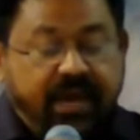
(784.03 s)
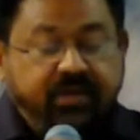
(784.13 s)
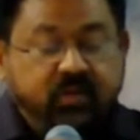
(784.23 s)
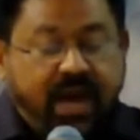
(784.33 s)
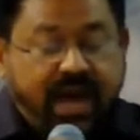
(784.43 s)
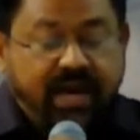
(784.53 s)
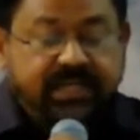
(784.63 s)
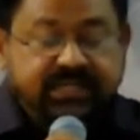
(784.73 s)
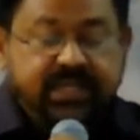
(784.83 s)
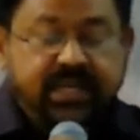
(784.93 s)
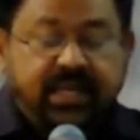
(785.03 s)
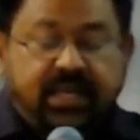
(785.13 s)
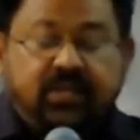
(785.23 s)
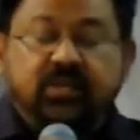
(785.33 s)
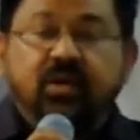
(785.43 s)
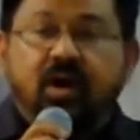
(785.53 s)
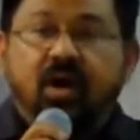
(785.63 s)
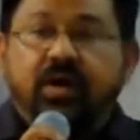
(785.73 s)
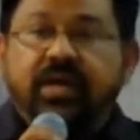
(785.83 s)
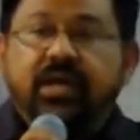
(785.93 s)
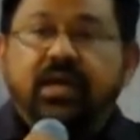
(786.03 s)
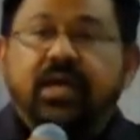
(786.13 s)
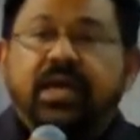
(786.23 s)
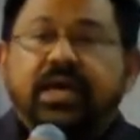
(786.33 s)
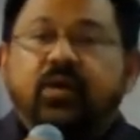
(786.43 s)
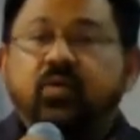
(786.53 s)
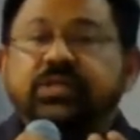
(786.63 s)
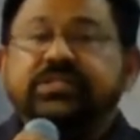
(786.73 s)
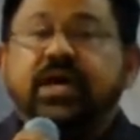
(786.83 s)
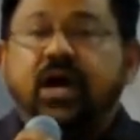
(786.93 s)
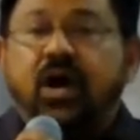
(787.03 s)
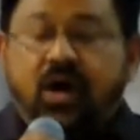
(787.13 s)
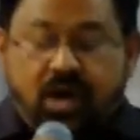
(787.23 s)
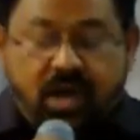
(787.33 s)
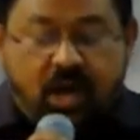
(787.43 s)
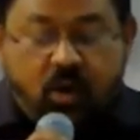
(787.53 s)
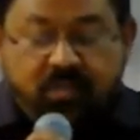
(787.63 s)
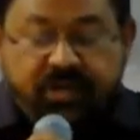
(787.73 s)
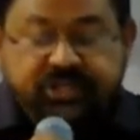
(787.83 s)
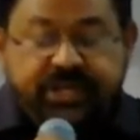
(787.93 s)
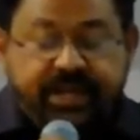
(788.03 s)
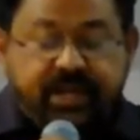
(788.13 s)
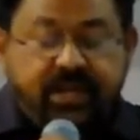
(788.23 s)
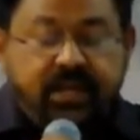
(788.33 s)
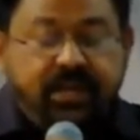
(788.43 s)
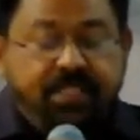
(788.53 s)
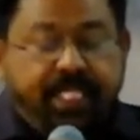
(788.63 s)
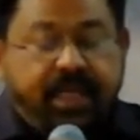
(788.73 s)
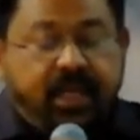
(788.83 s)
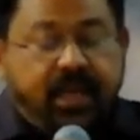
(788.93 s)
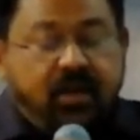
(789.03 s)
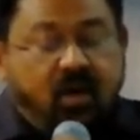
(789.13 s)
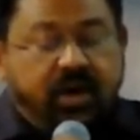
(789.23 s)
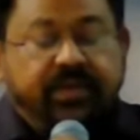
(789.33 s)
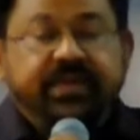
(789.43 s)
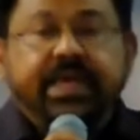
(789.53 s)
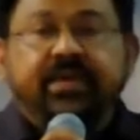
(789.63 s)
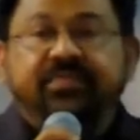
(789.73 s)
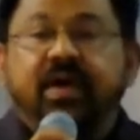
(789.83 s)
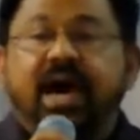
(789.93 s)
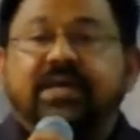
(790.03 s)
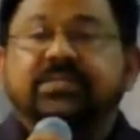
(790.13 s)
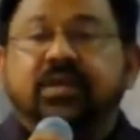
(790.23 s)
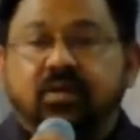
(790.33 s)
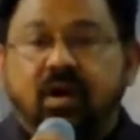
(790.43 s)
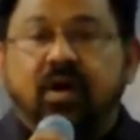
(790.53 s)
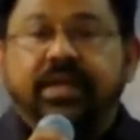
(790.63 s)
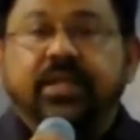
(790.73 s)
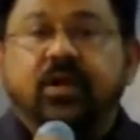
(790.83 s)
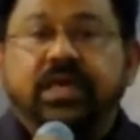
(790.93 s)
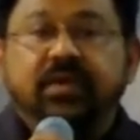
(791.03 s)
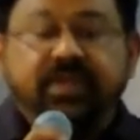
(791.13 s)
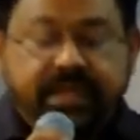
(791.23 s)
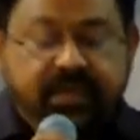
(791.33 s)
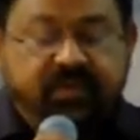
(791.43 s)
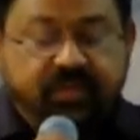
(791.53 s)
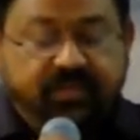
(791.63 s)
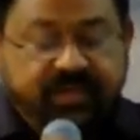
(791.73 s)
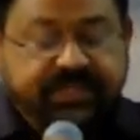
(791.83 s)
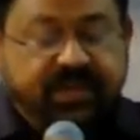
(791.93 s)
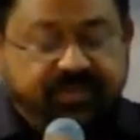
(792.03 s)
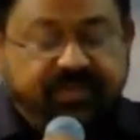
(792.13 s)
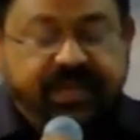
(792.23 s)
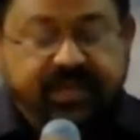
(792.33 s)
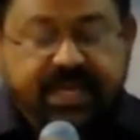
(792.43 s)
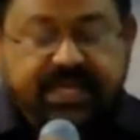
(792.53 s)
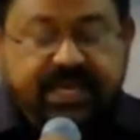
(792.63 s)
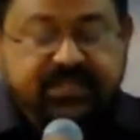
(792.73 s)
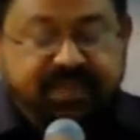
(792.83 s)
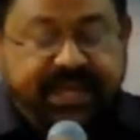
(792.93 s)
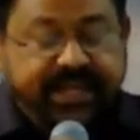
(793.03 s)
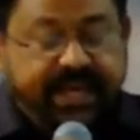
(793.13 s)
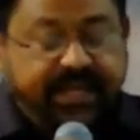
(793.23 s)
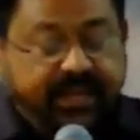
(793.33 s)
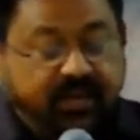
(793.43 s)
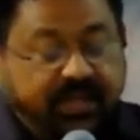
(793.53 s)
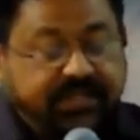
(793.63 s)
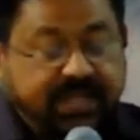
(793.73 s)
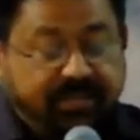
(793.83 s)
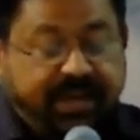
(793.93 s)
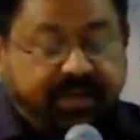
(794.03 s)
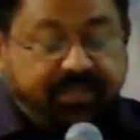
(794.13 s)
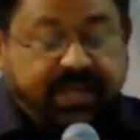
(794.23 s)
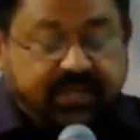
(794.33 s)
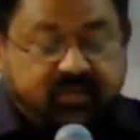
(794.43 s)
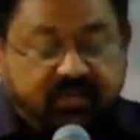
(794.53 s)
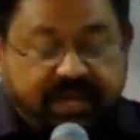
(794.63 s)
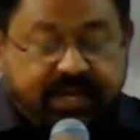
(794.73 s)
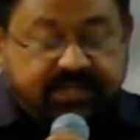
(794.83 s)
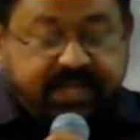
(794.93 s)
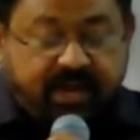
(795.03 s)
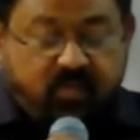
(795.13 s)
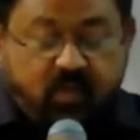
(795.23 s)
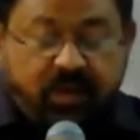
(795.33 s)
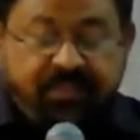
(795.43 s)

to ask to God, who is the omniscient God, we if you ask God, you know, He will give you the wisdom. He'll uh, explain that, you know, it's coming up, so we'll understand more.